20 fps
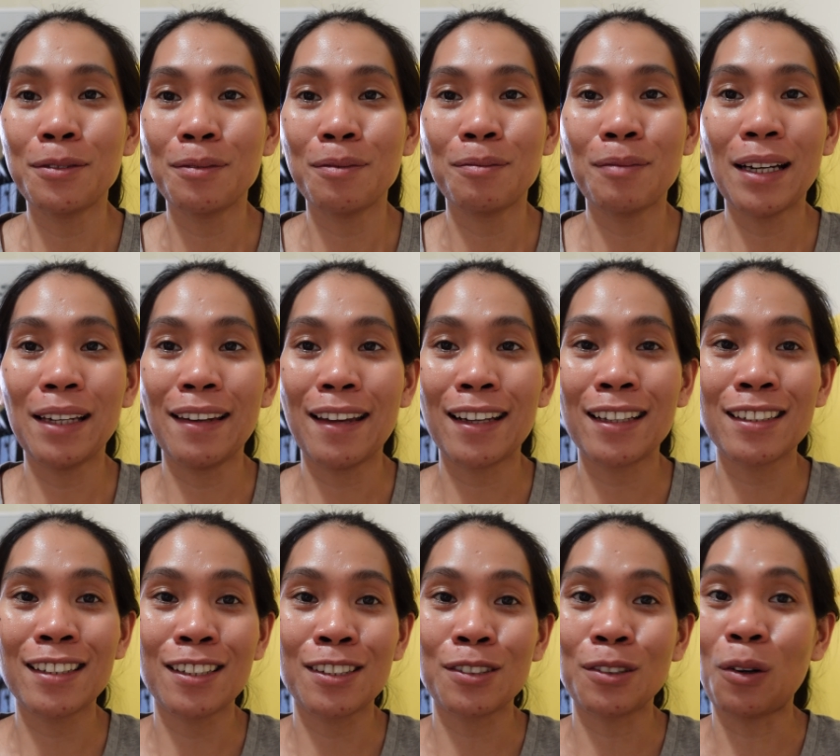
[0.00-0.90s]
my
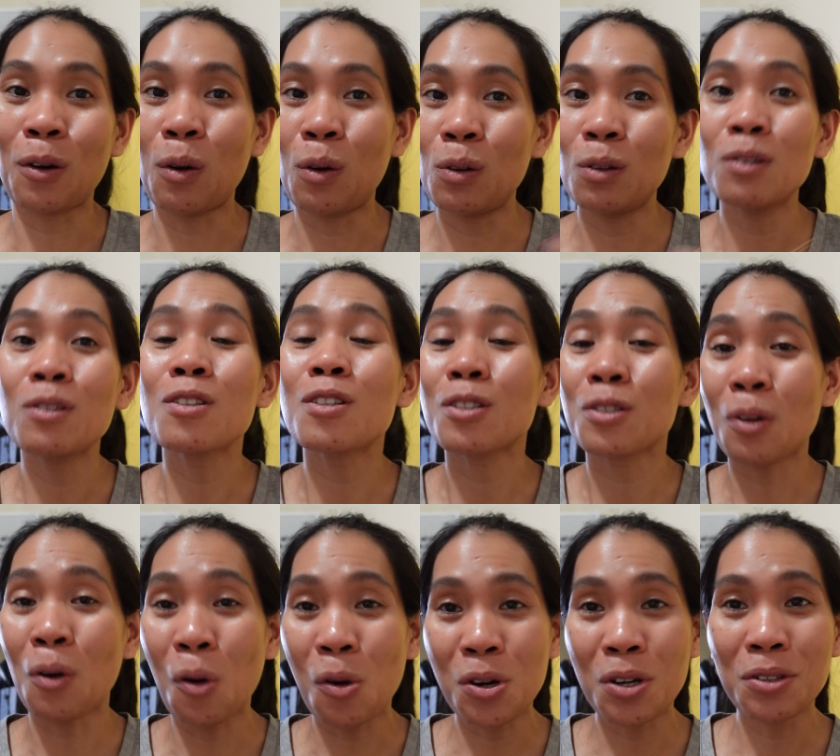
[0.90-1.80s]
legs is all
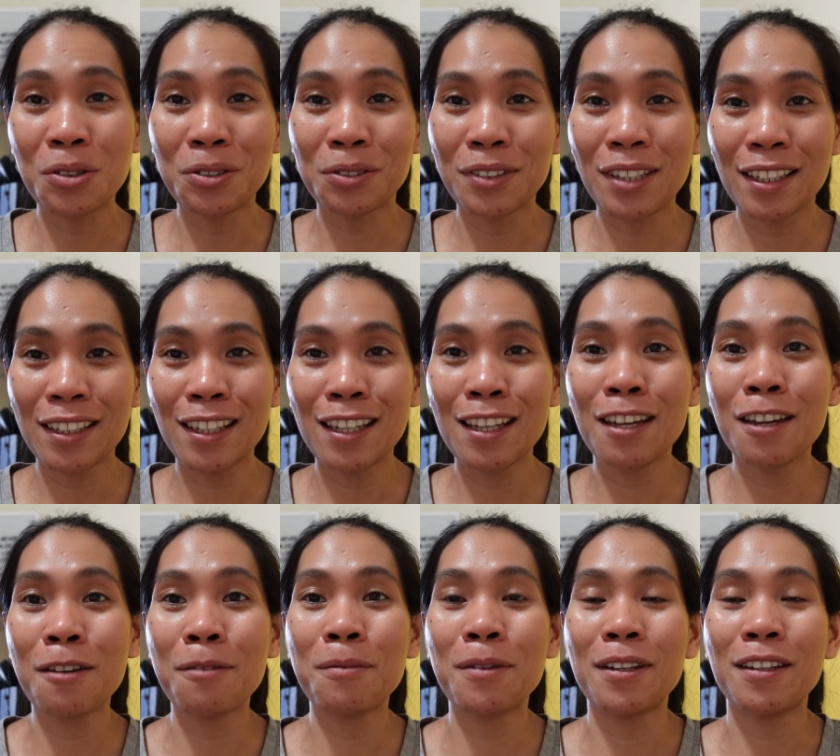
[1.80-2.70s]
sore already.
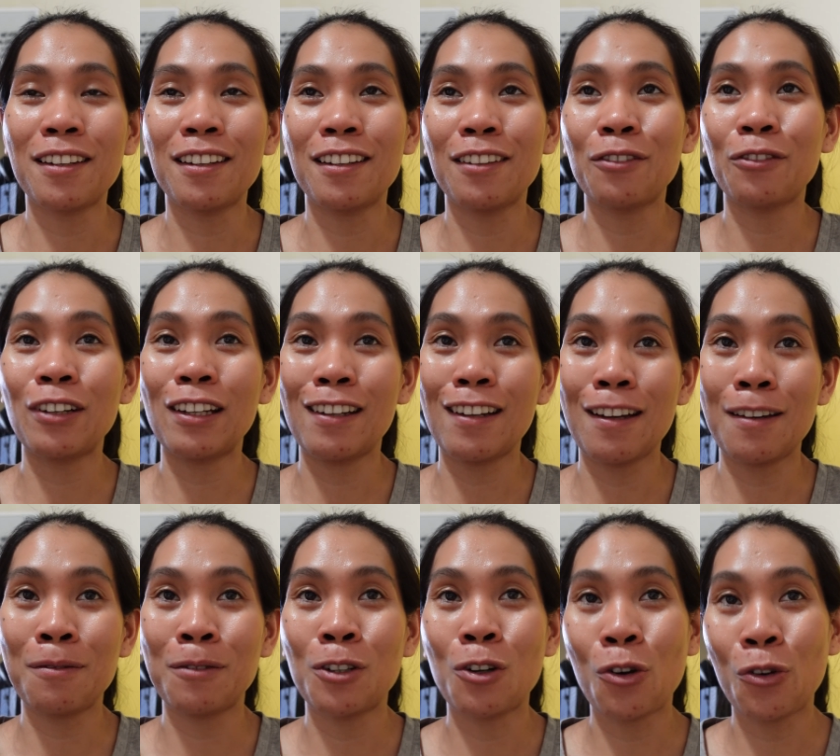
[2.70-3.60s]
Even when
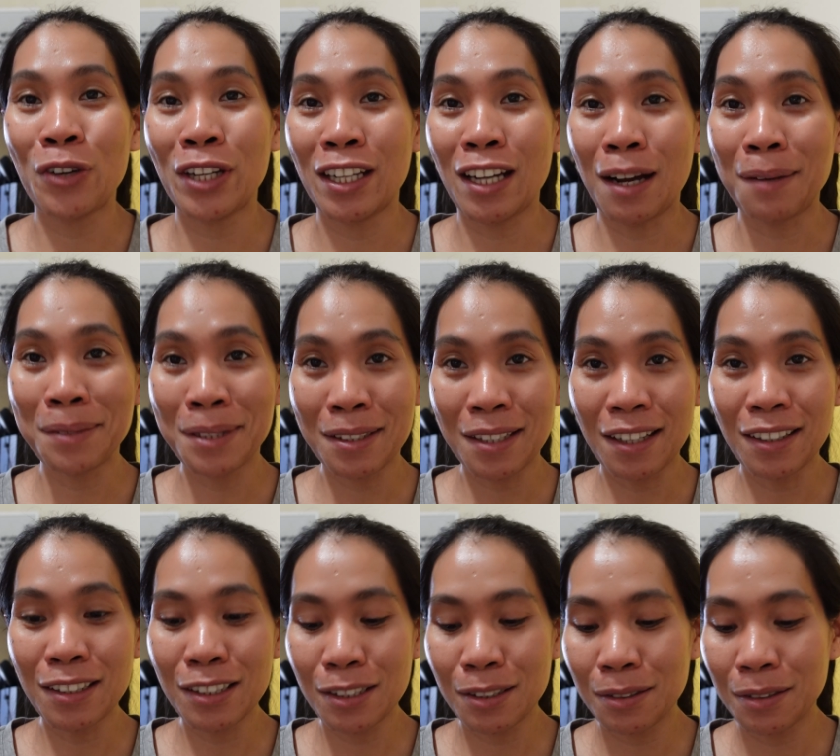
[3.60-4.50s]
I'm going
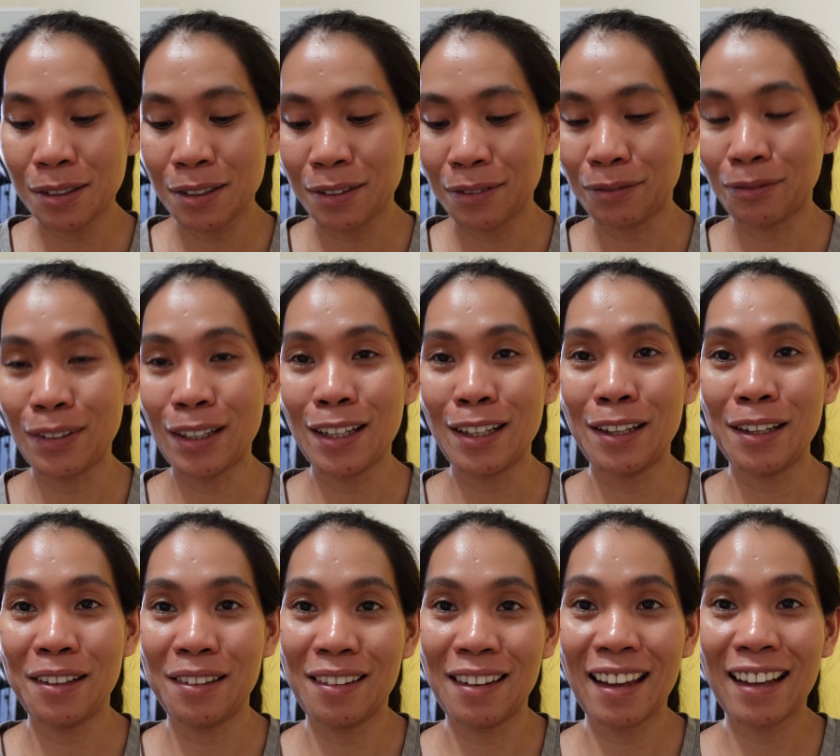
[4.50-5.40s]
upstairs, my
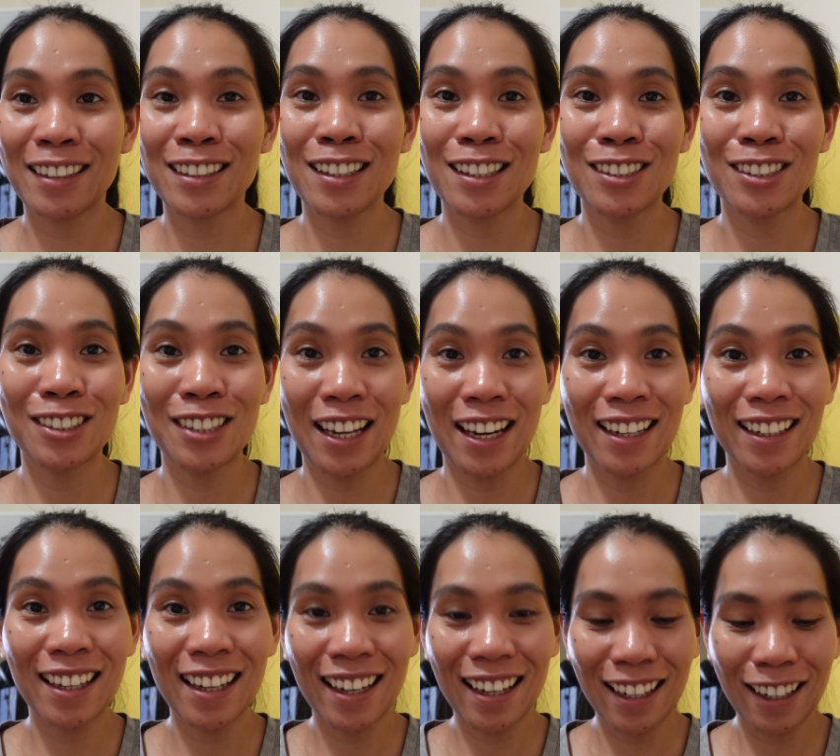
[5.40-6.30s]
legs is
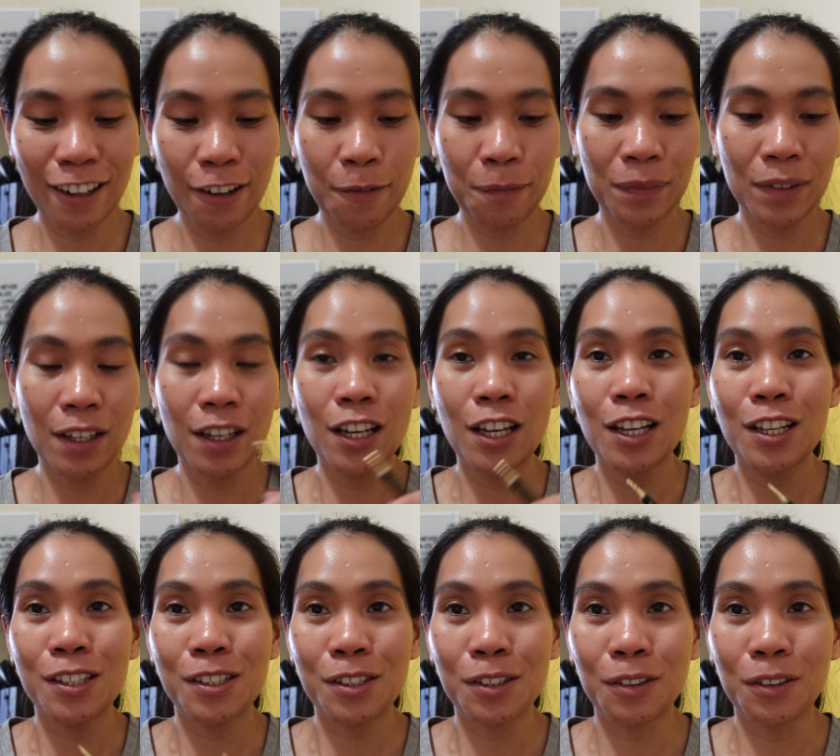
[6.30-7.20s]
shaking.
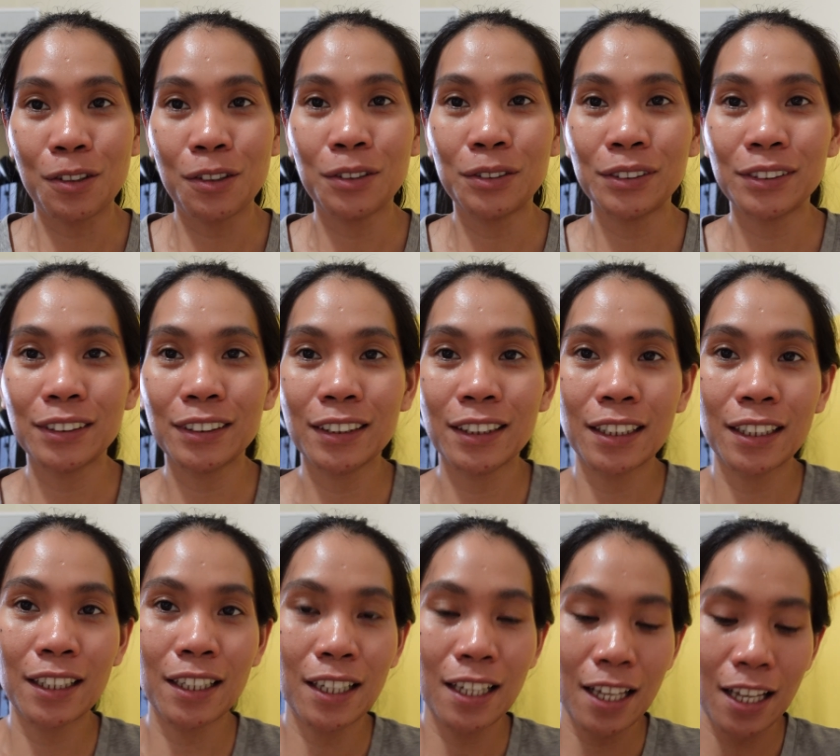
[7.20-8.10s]
So
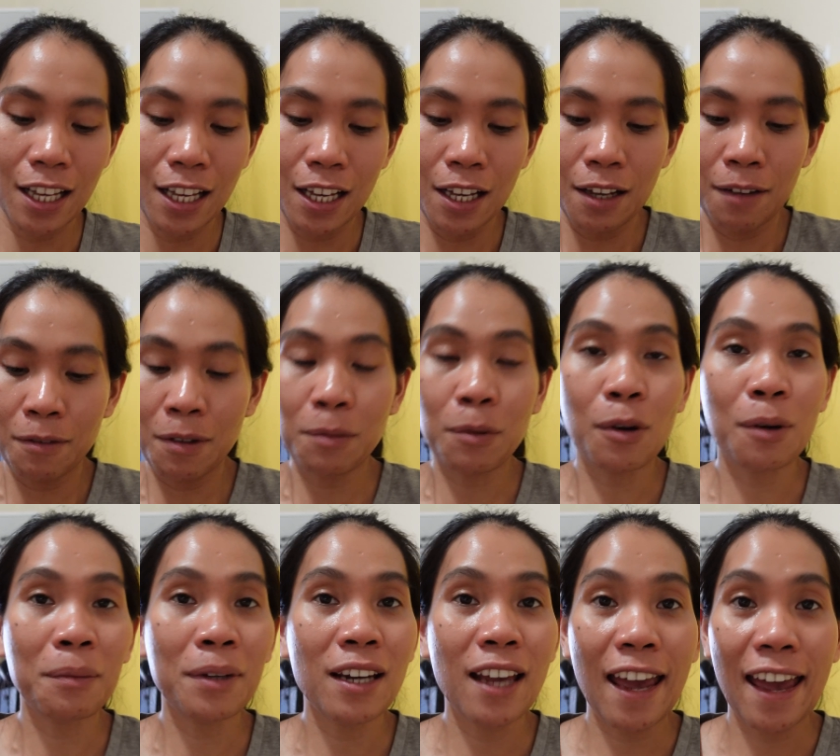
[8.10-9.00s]
before
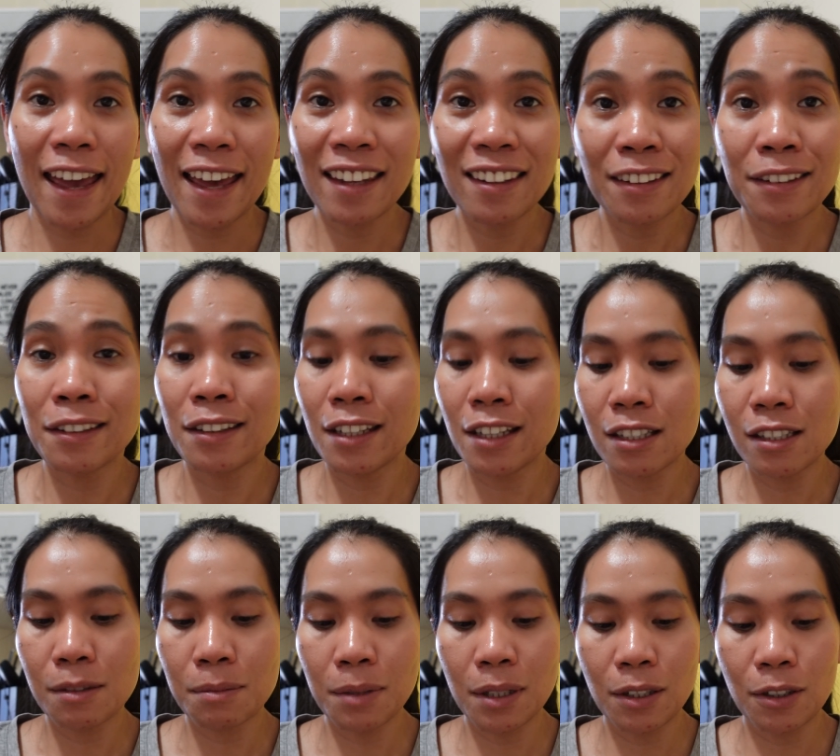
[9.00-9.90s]
I'm gonna end
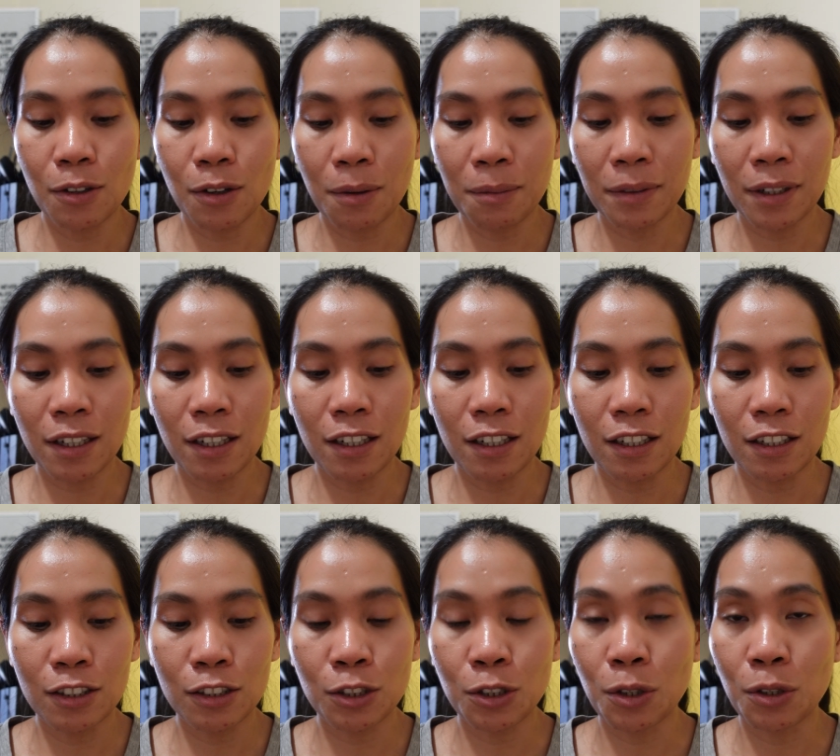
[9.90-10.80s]
this video, I'm
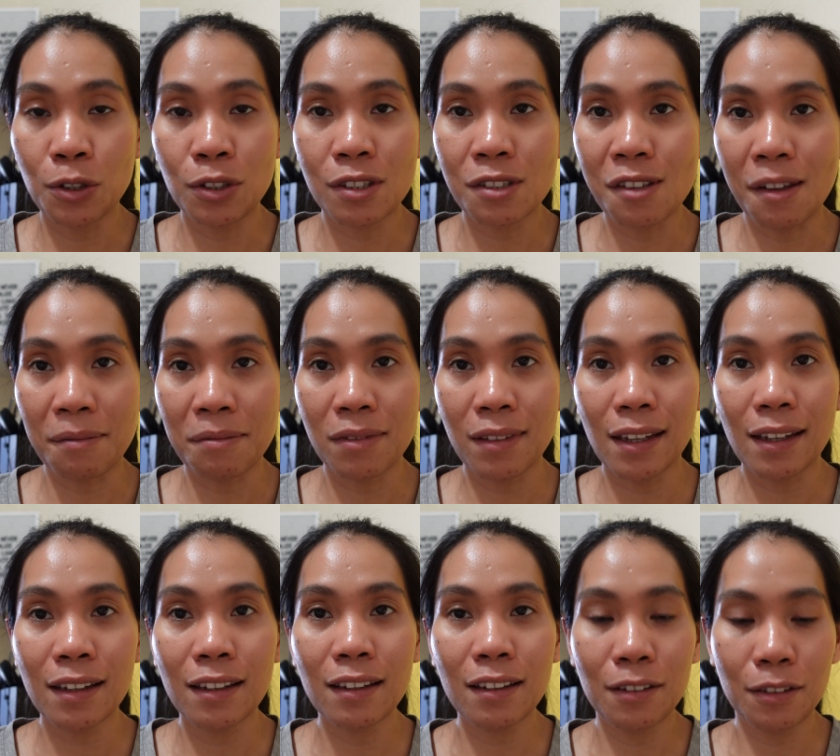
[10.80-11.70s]
gonna show you
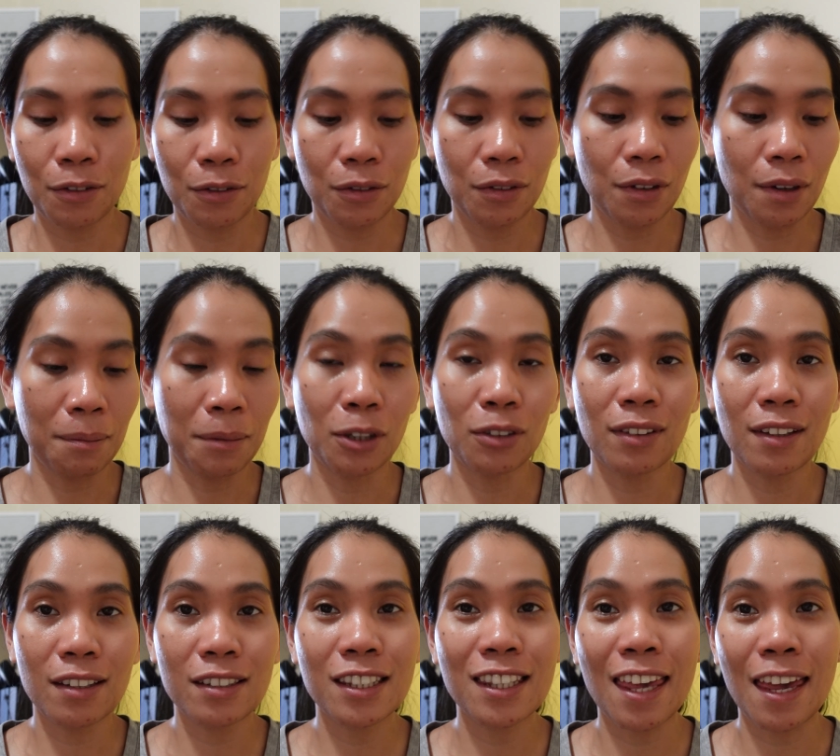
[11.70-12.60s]
something about
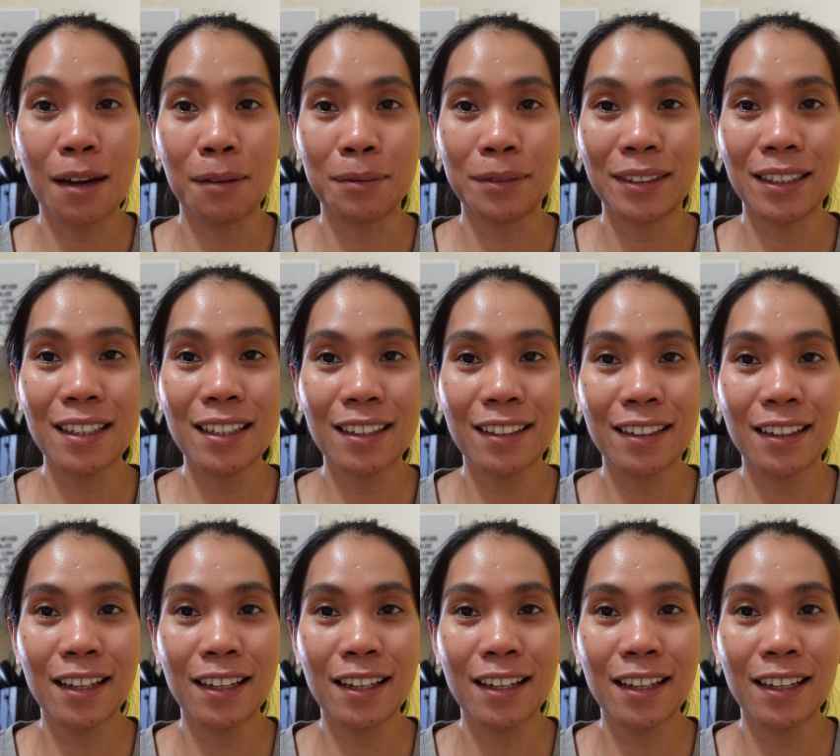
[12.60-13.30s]
this camera